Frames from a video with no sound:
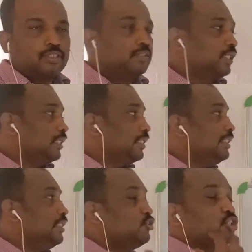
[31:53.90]
The
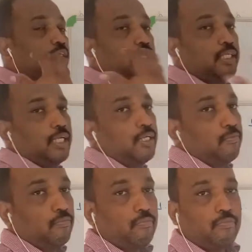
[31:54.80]
initial claim.
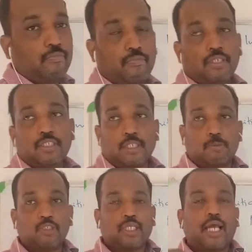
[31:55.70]

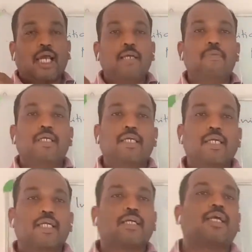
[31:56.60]
Suppose I am making a
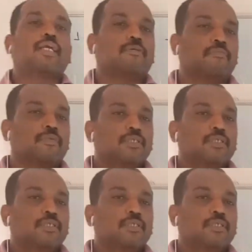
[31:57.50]
claim